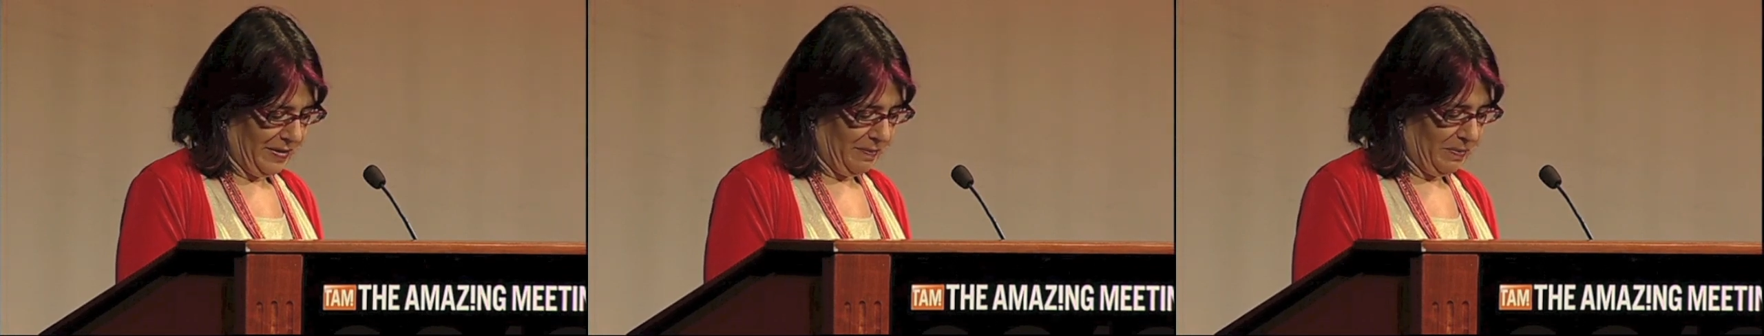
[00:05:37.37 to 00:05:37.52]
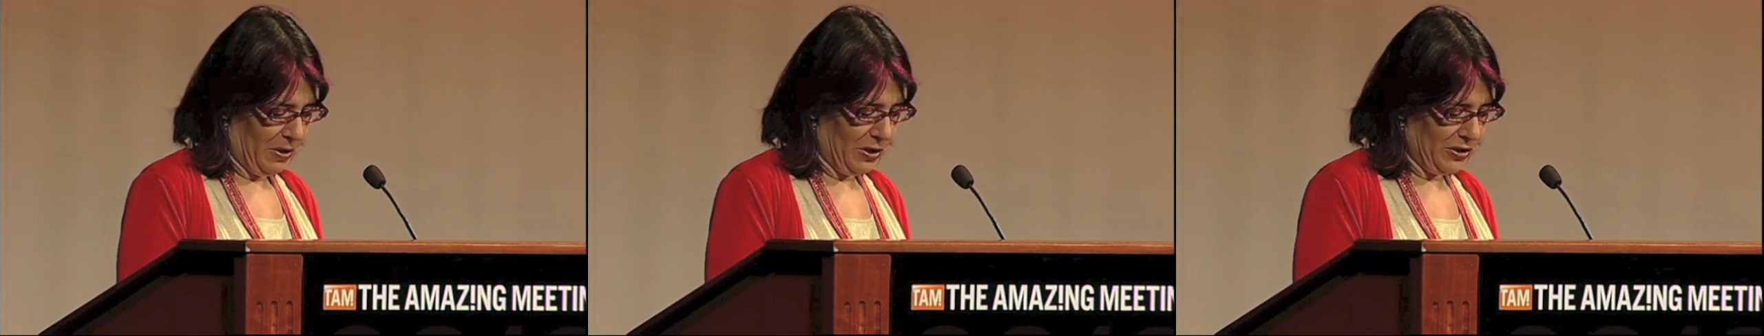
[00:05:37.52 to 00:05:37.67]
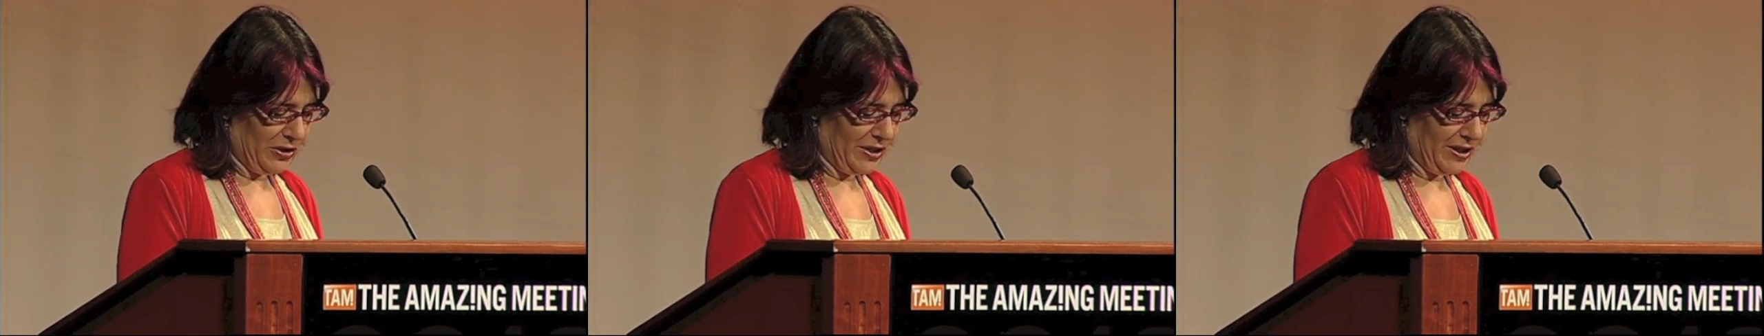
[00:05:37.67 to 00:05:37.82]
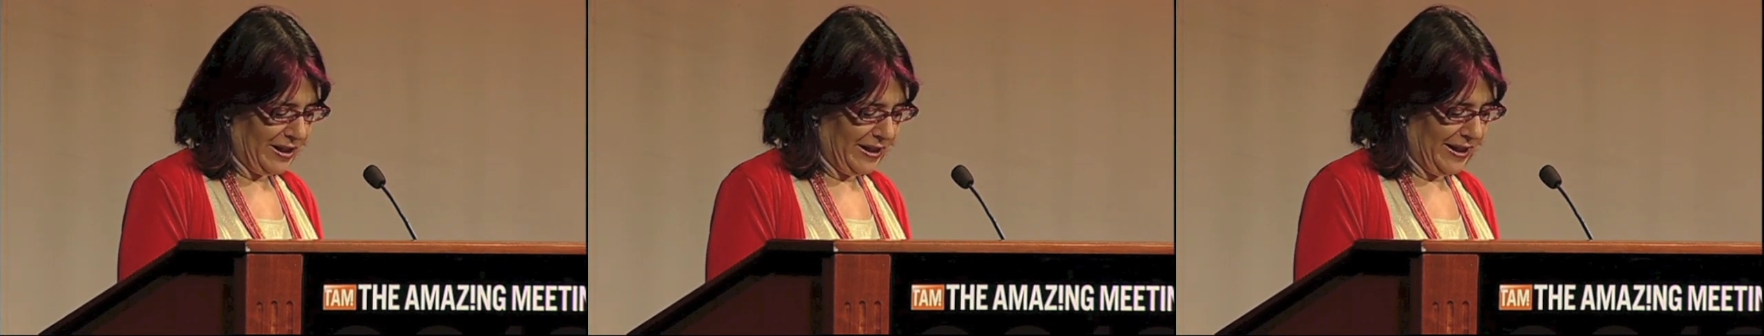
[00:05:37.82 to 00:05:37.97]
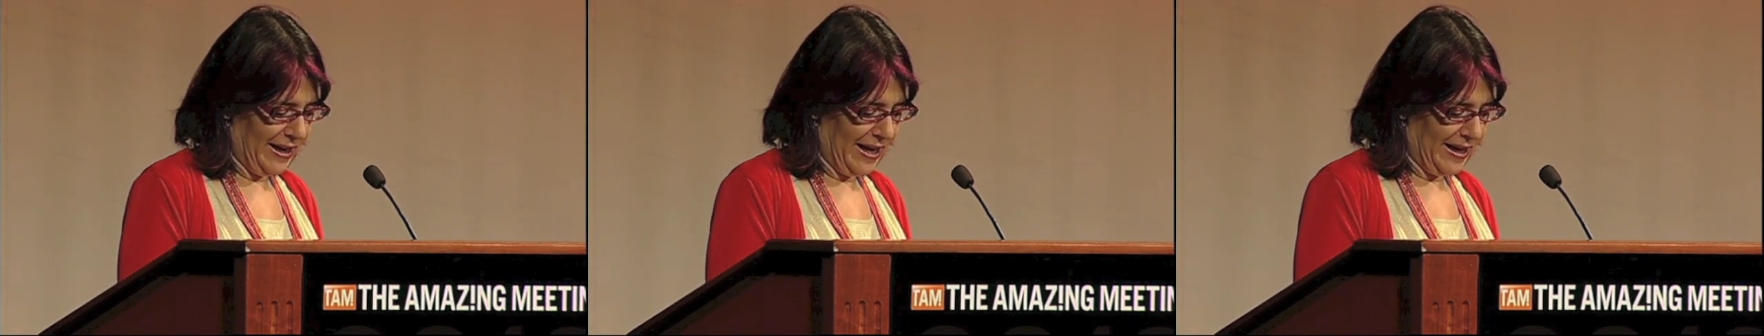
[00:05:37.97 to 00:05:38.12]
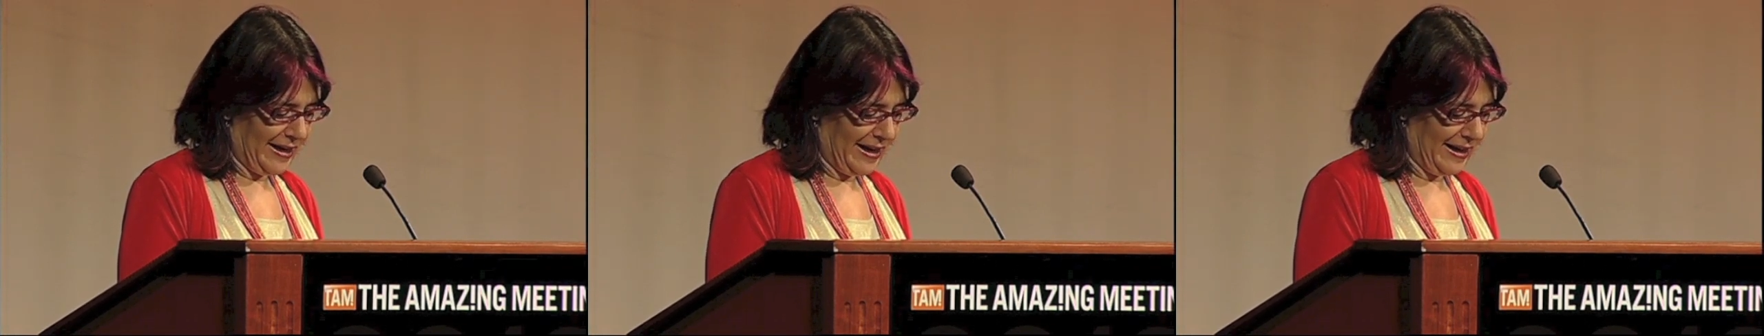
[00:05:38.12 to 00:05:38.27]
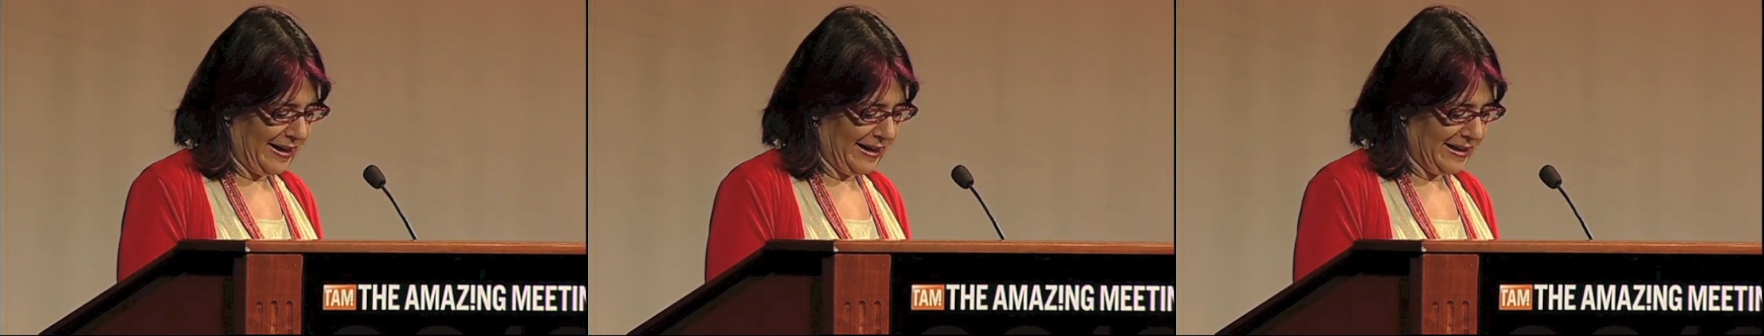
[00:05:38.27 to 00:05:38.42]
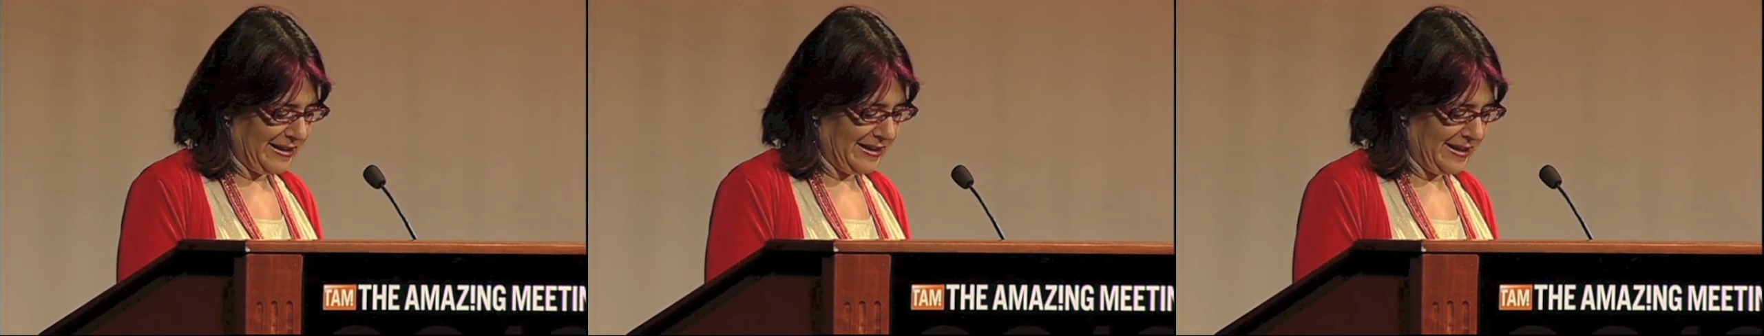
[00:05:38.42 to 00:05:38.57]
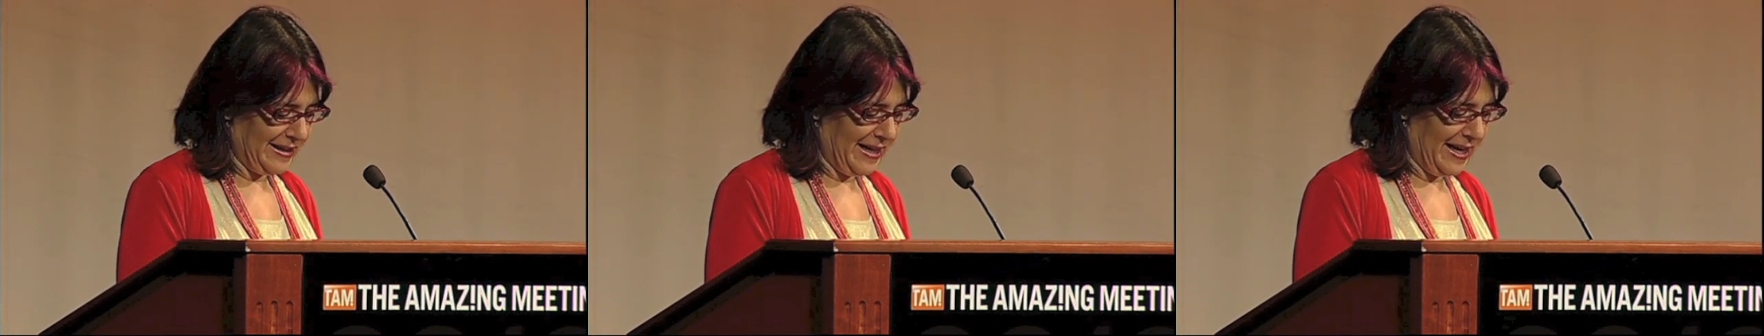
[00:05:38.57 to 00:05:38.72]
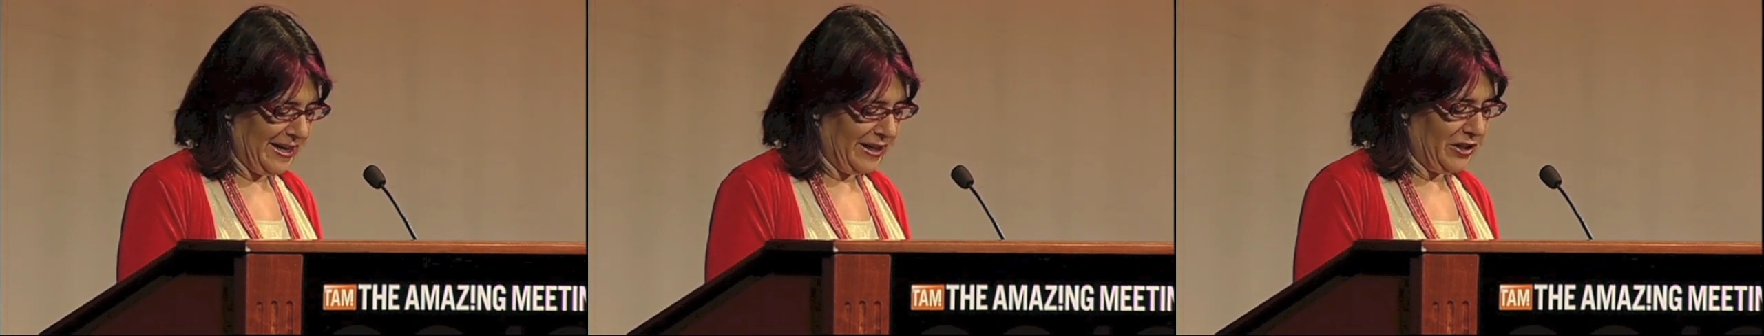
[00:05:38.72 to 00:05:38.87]
Personally, I cannot
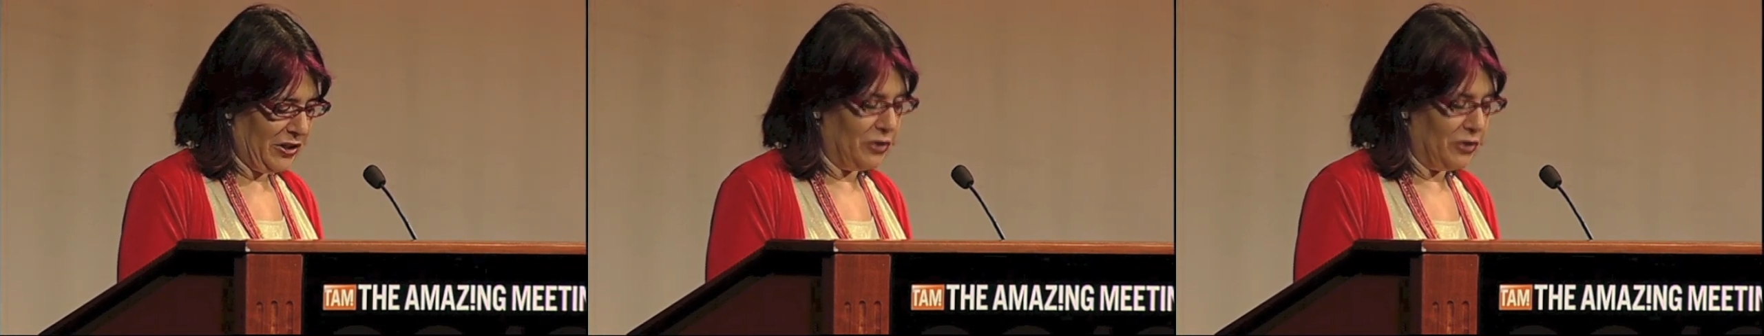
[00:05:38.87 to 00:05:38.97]
see any